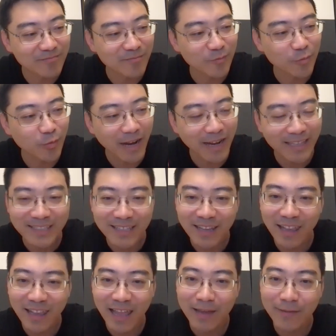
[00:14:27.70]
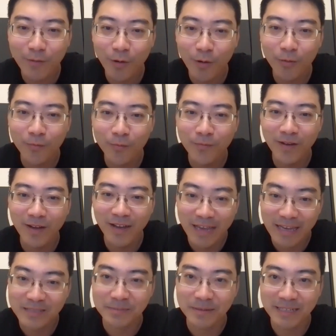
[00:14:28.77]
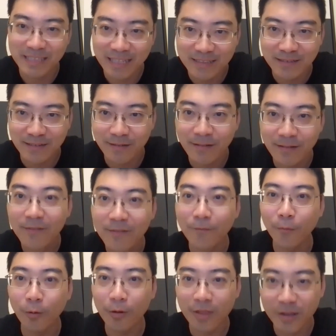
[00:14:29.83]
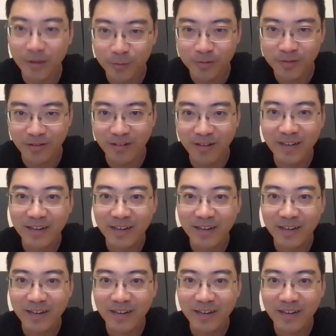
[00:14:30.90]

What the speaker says: right level of expectation for the user.